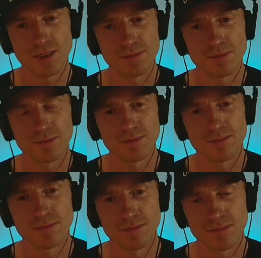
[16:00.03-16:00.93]

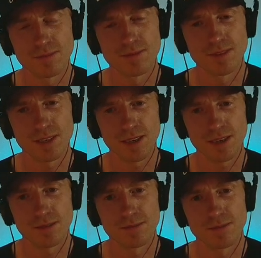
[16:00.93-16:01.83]

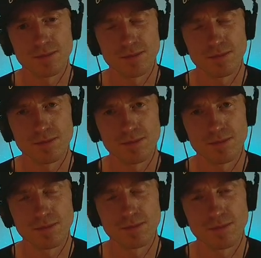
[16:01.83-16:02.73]

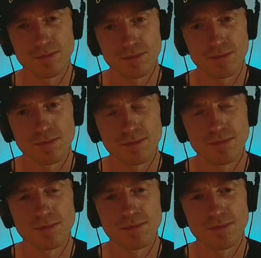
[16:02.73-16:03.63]

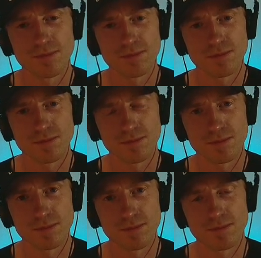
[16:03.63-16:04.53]

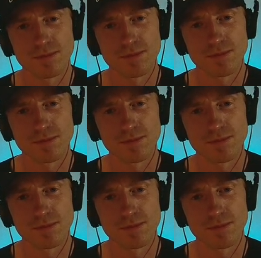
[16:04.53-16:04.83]
[no speech]